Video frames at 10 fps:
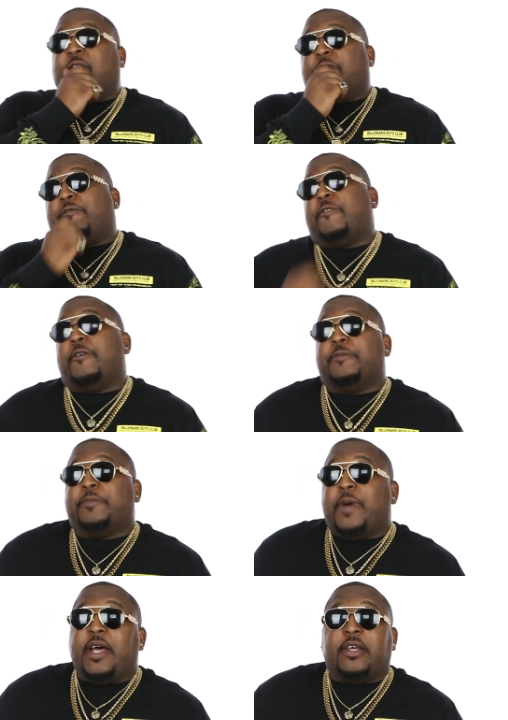
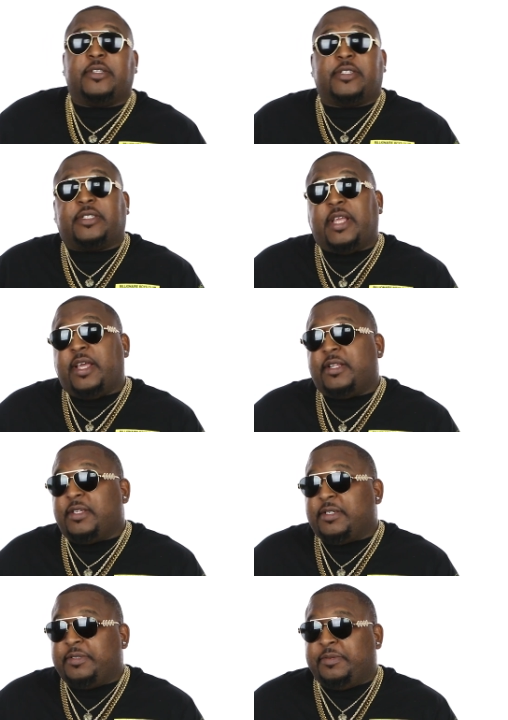From my
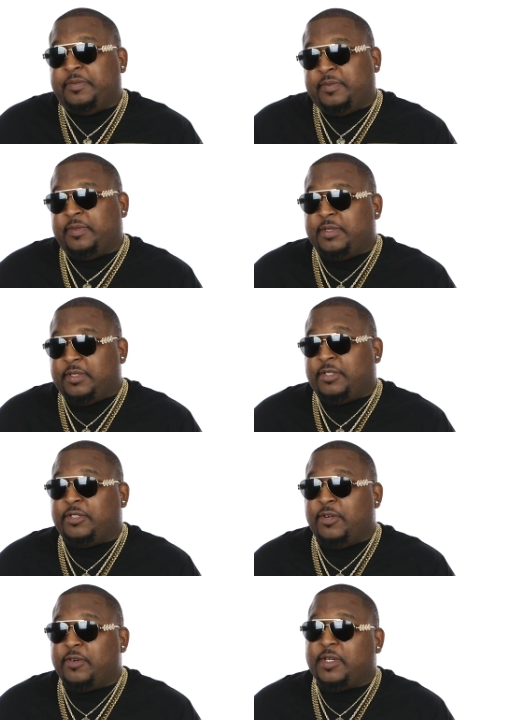understanding,
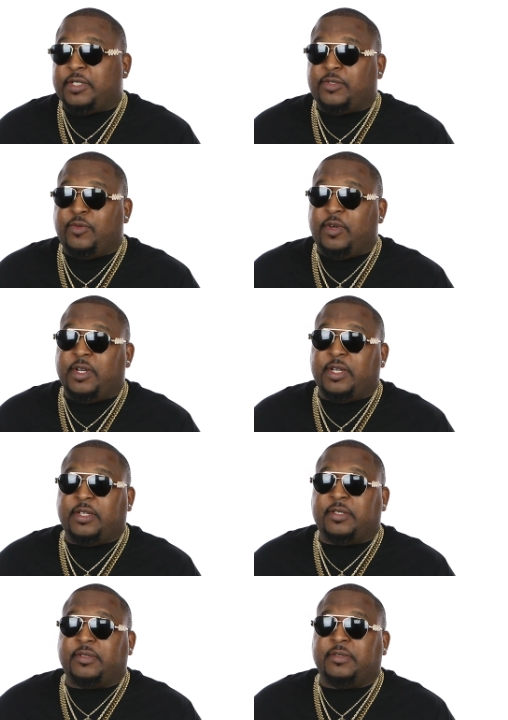stroke is
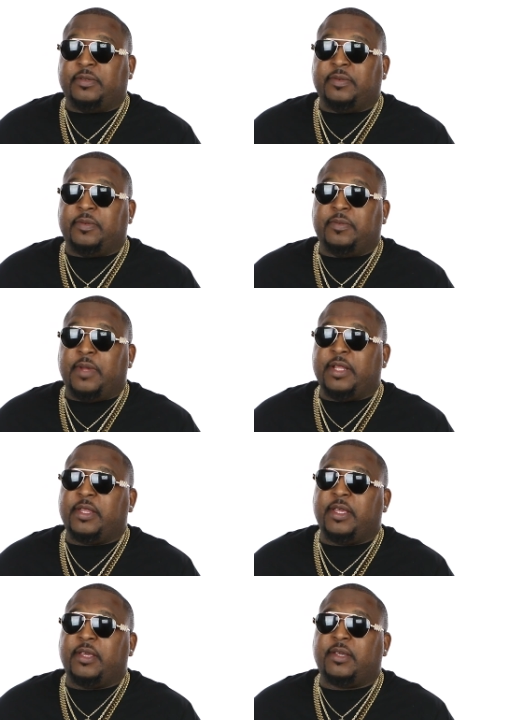when I
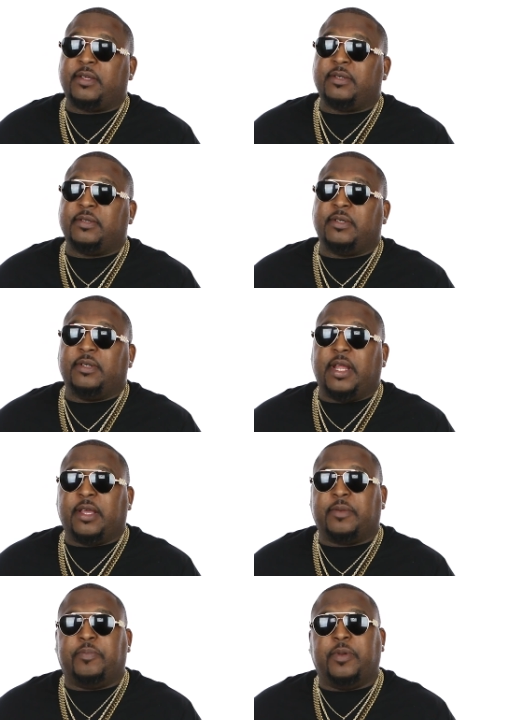think
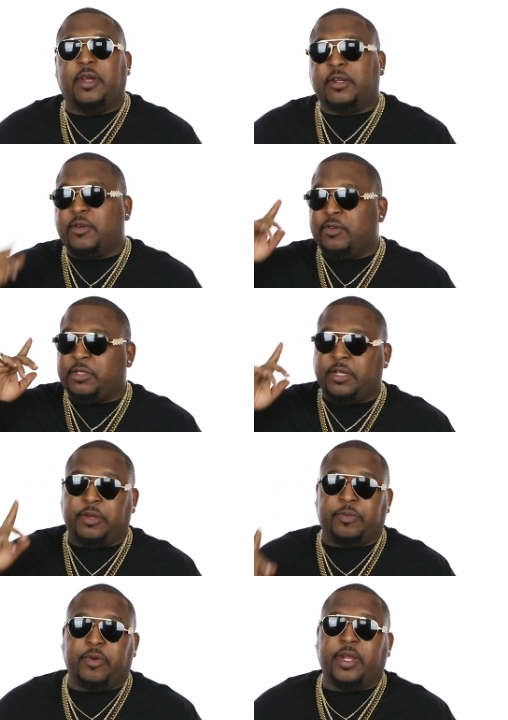like blood goes to
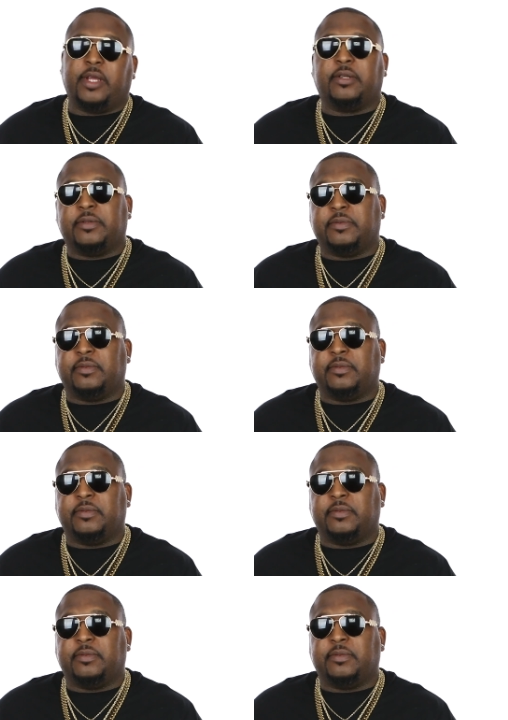your brain.